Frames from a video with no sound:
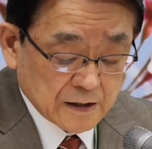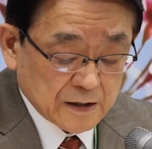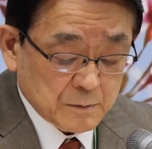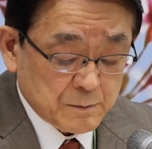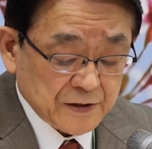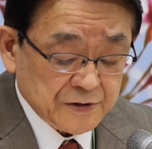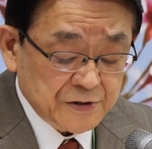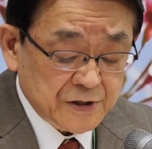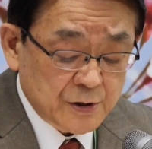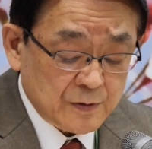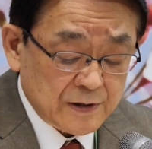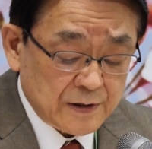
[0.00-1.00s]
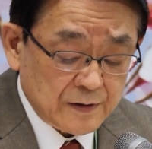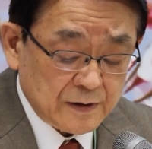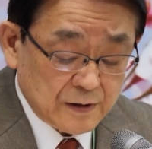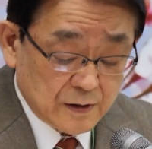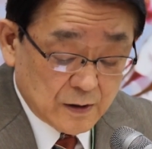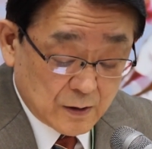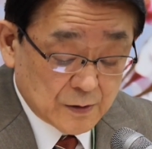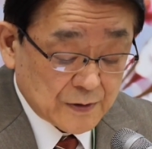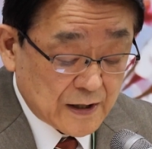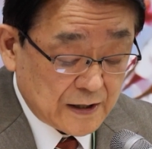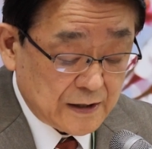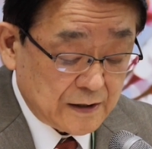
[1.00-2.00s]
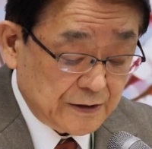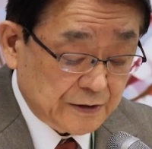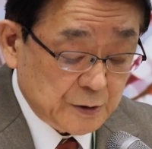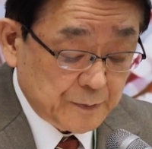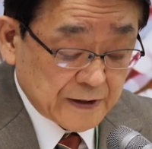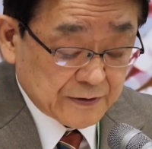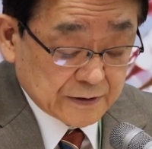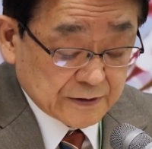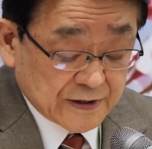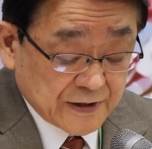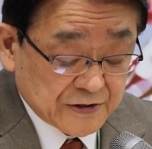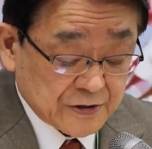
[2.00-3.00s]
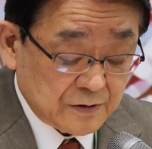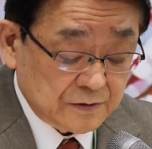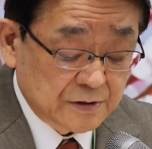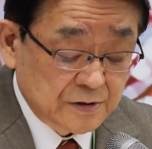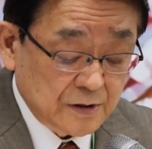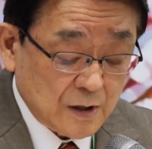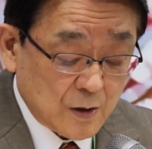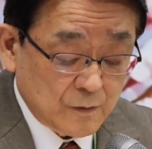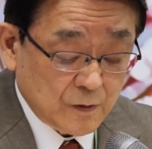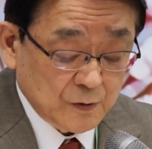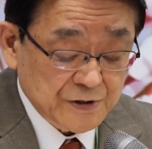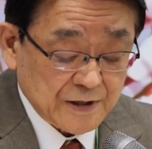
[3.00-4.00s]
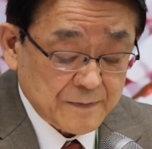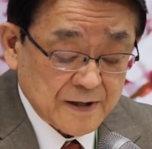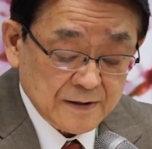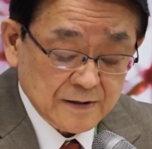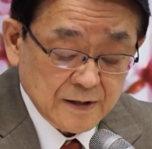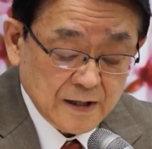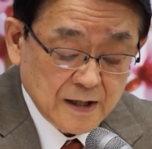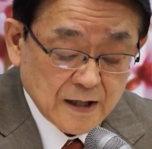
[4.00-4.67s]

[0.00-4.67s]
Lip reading: In particular, I hold high expectations for Japan